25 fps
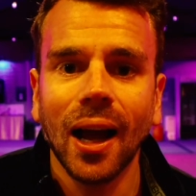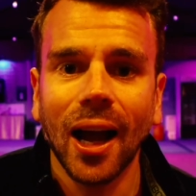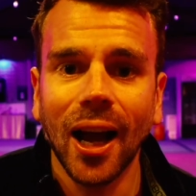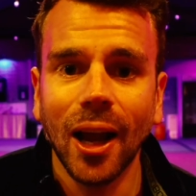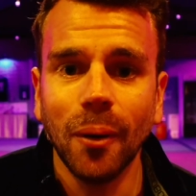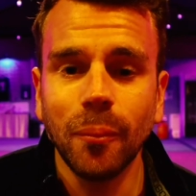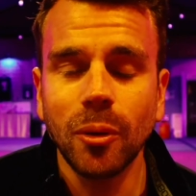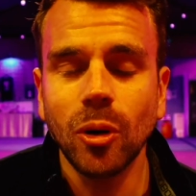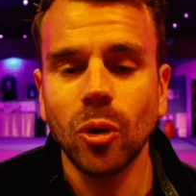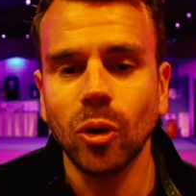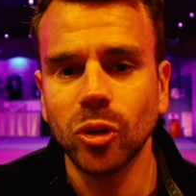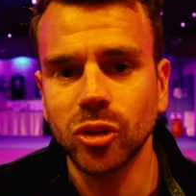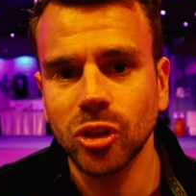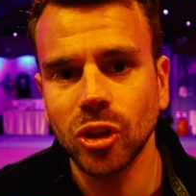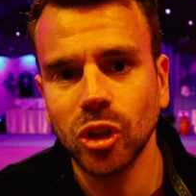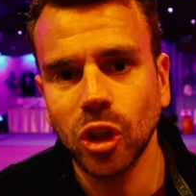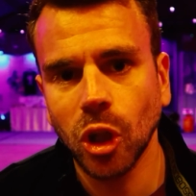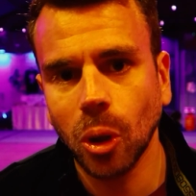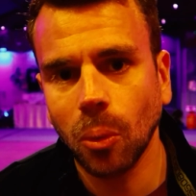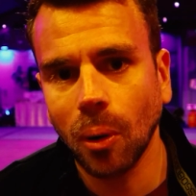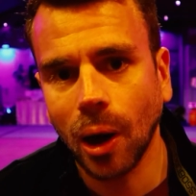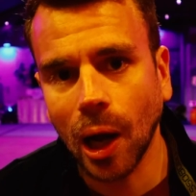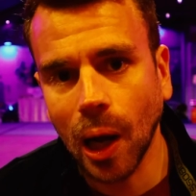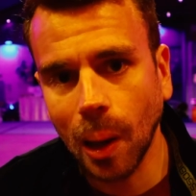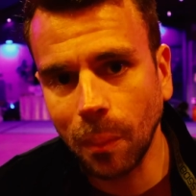And we also
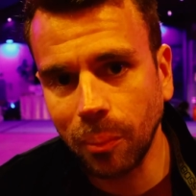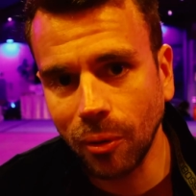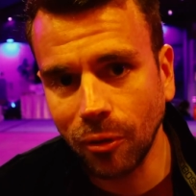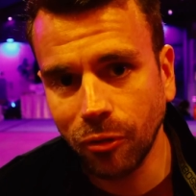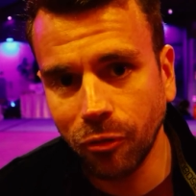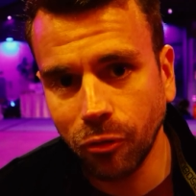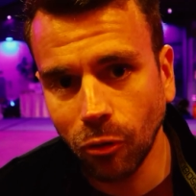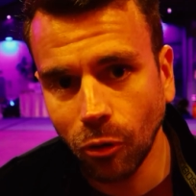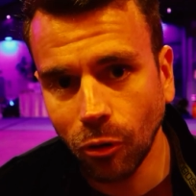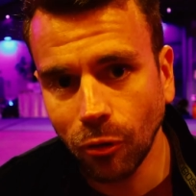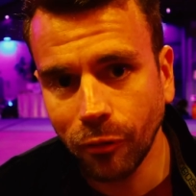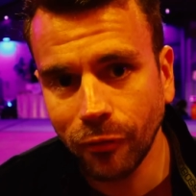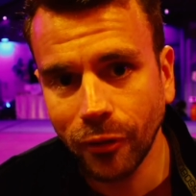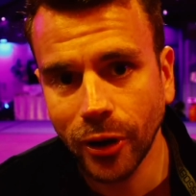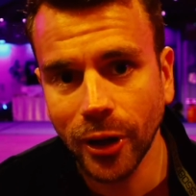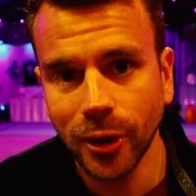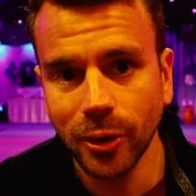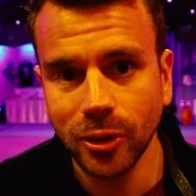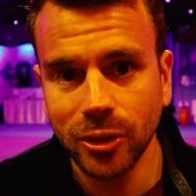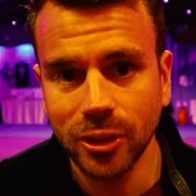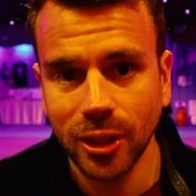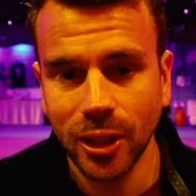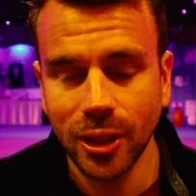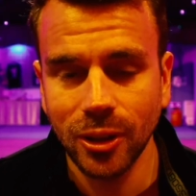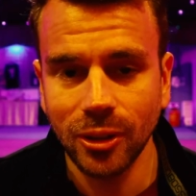do our before
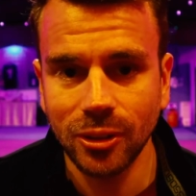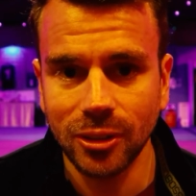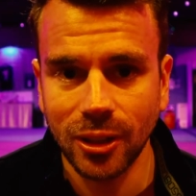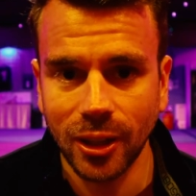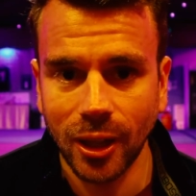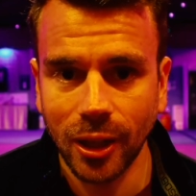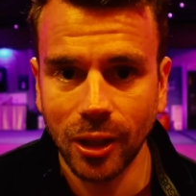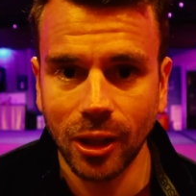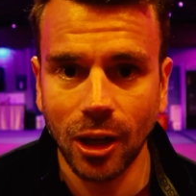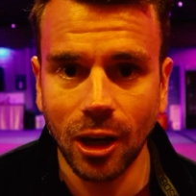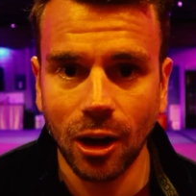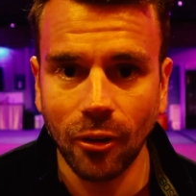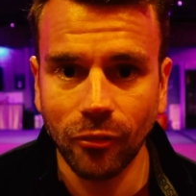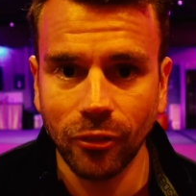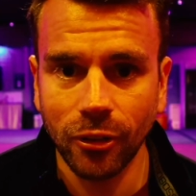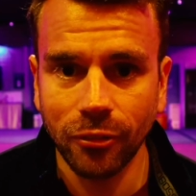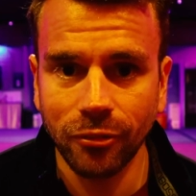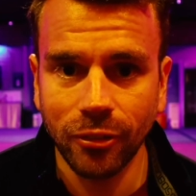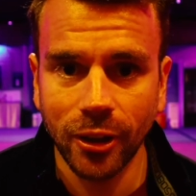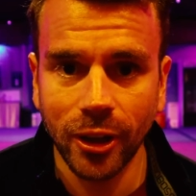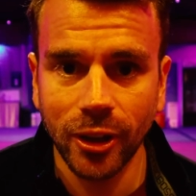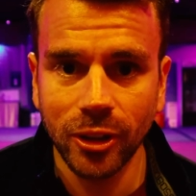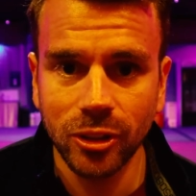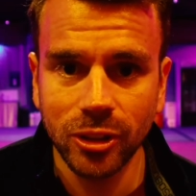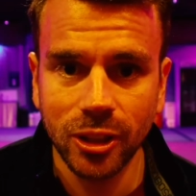photos and after
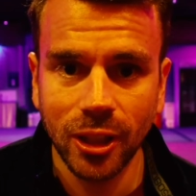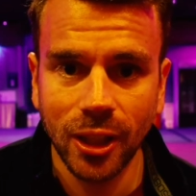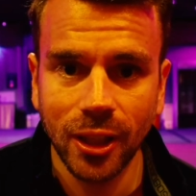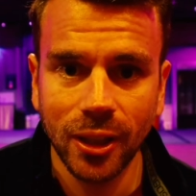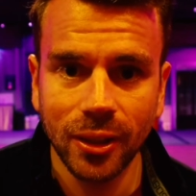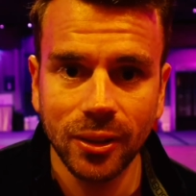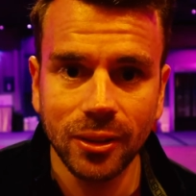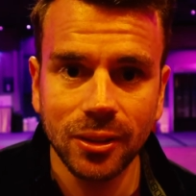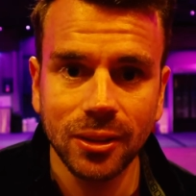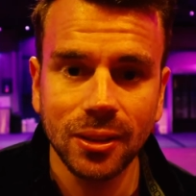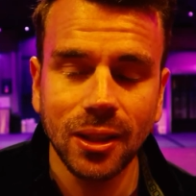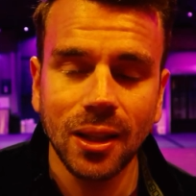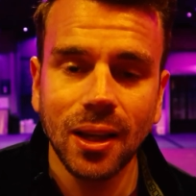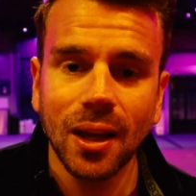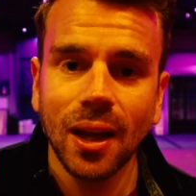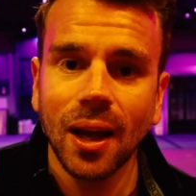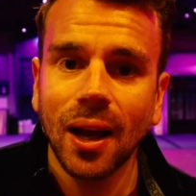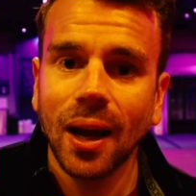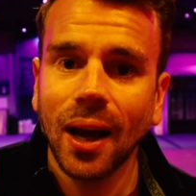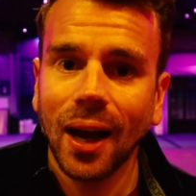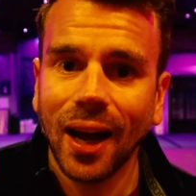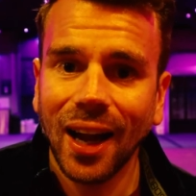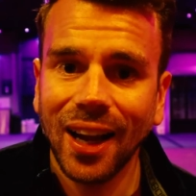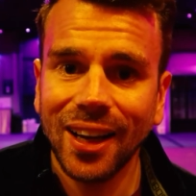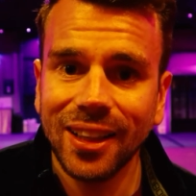photos,
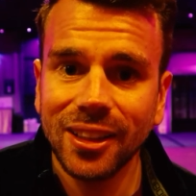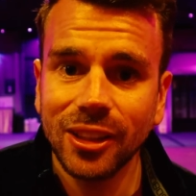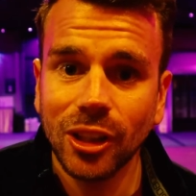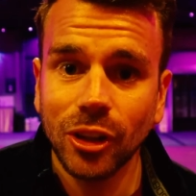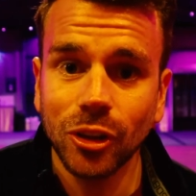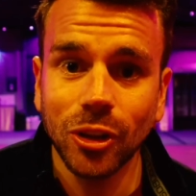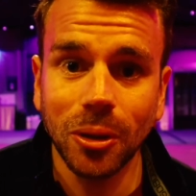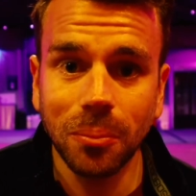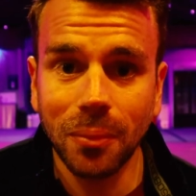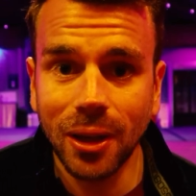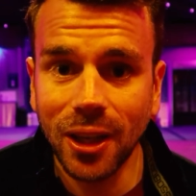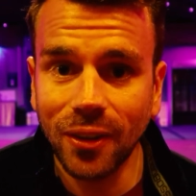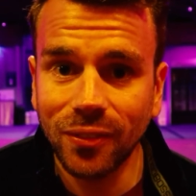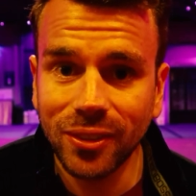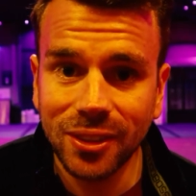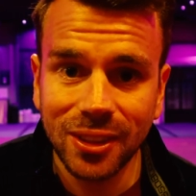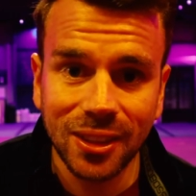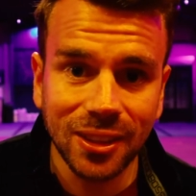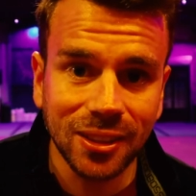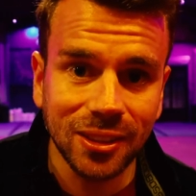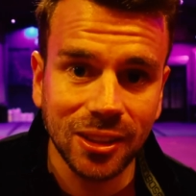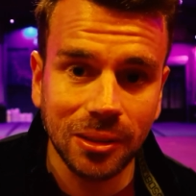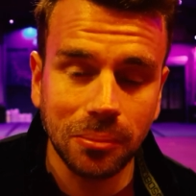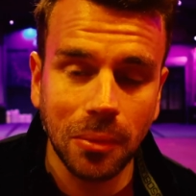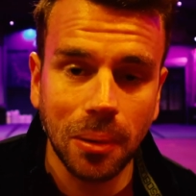and you may have
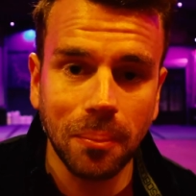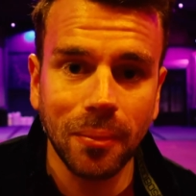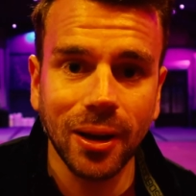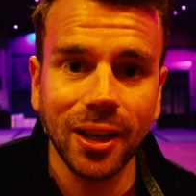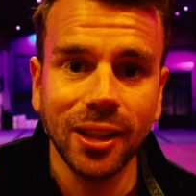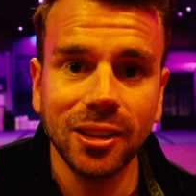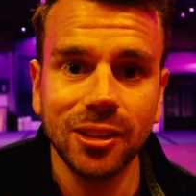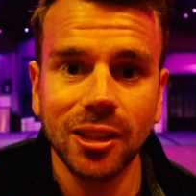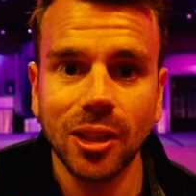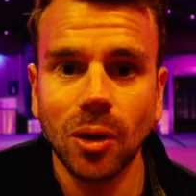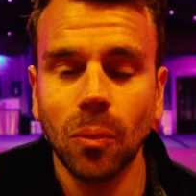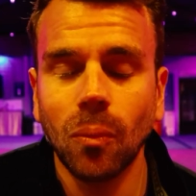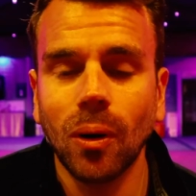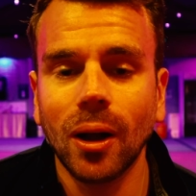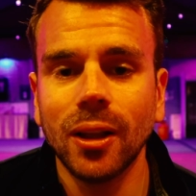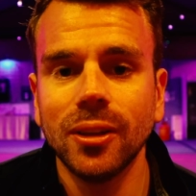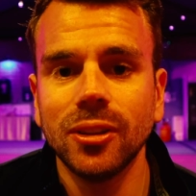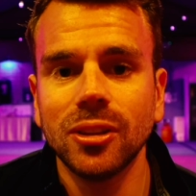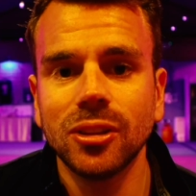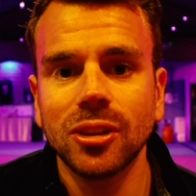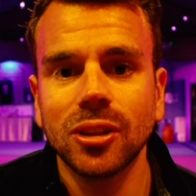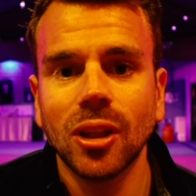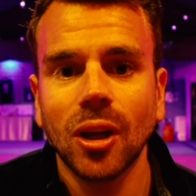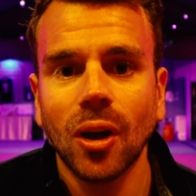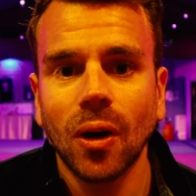seen some amazing
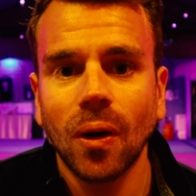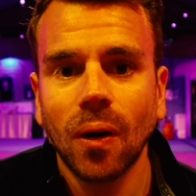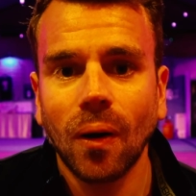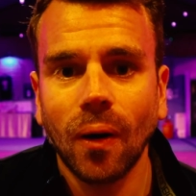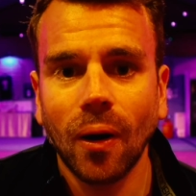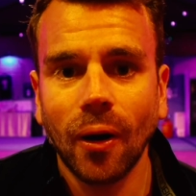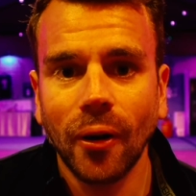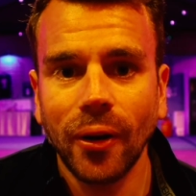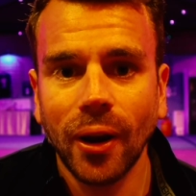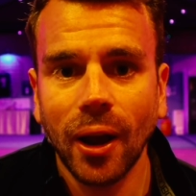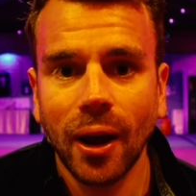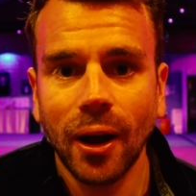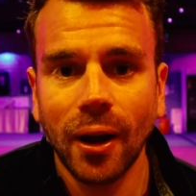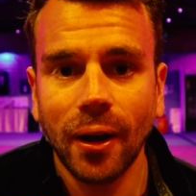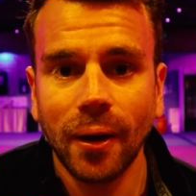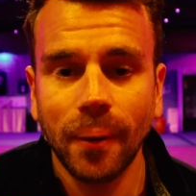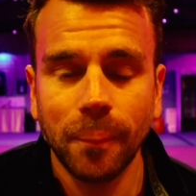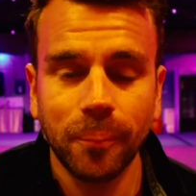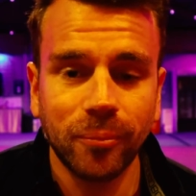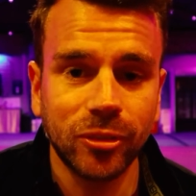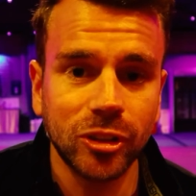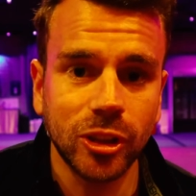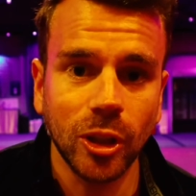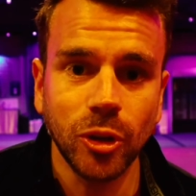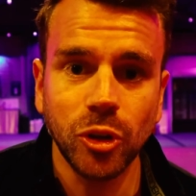ones on
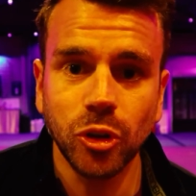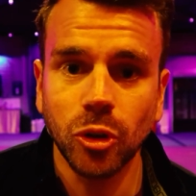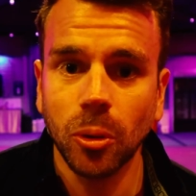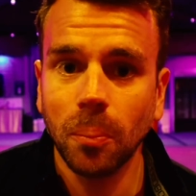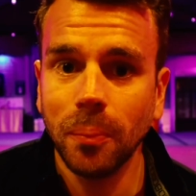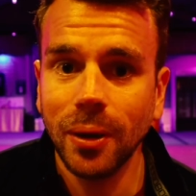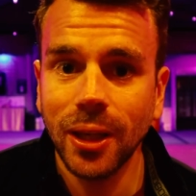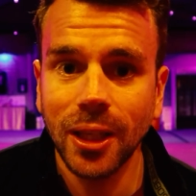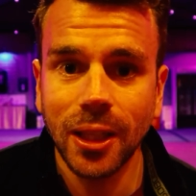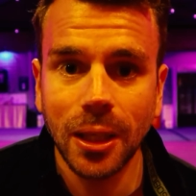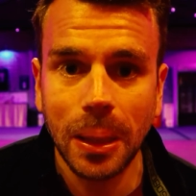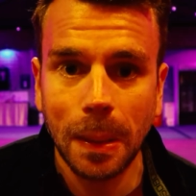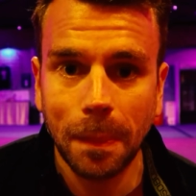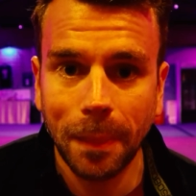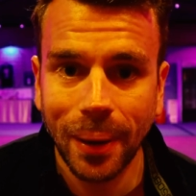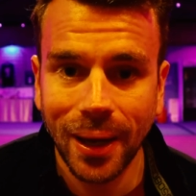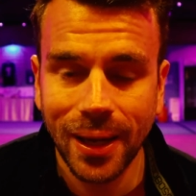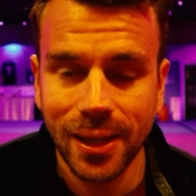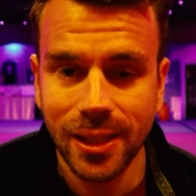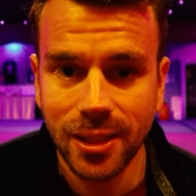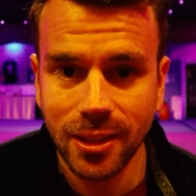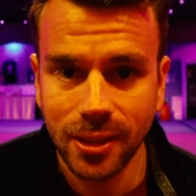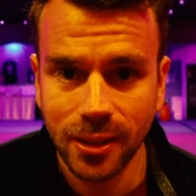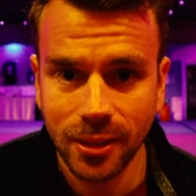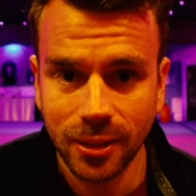our social media
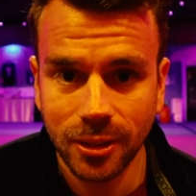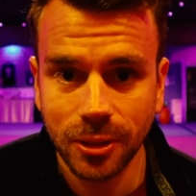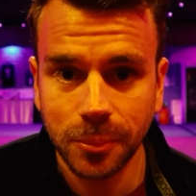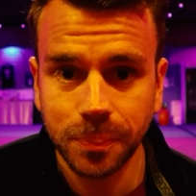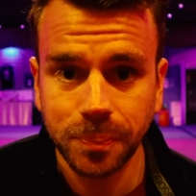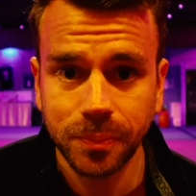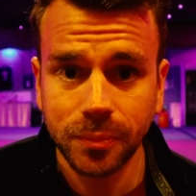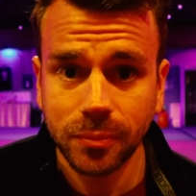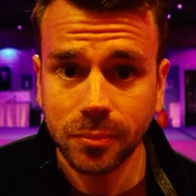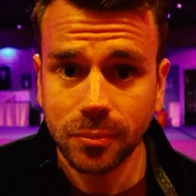pages.